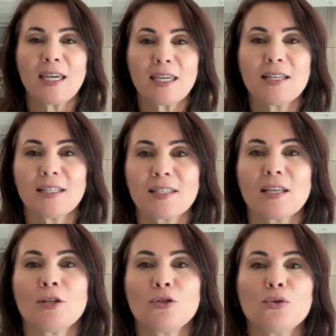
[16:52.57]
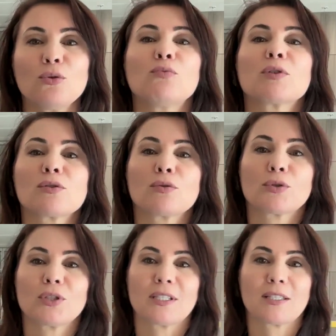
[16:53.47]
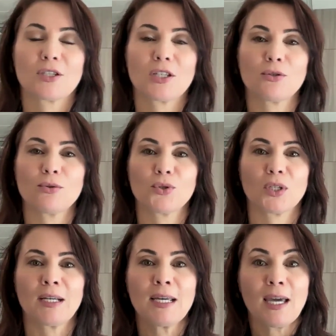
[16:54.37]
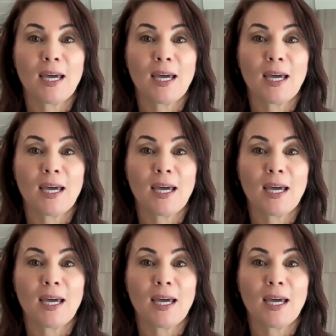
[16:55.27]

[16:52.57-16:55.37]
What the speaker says: is a newer social institution,